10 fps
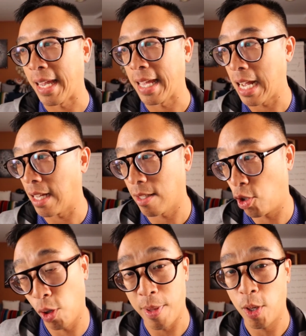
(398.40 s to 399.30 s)
And
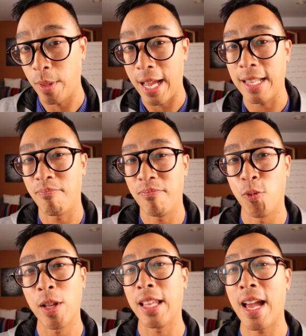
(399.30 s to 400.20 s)
truth be told, I
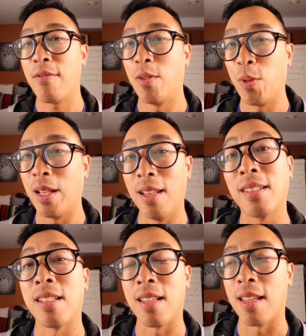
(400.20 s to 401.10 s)
really haven't really
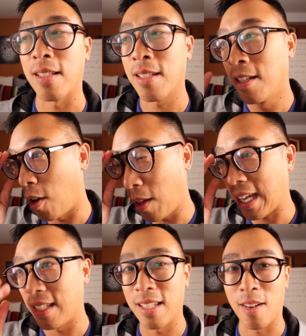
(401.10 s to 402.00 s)
looked into this. All I
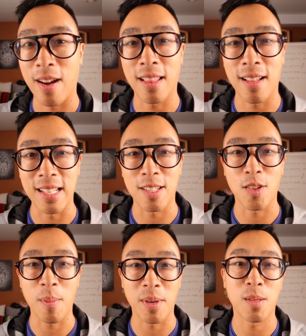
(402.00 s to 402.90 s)
can see are headlines,
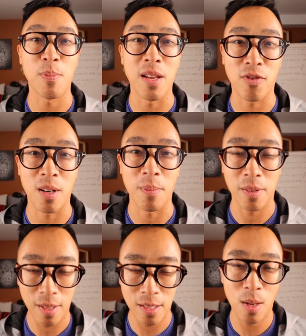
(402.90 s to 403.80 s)
so I'm gonna speak from
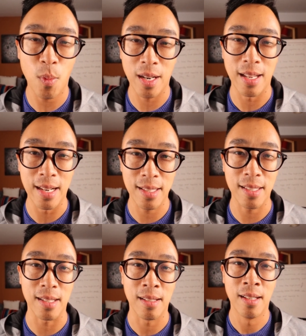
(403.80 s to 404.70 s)
somewhat an
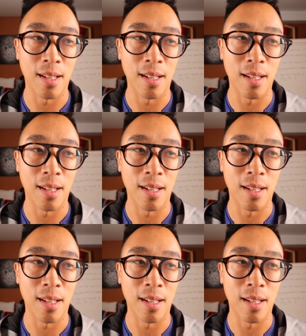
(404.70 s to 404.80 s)
innocent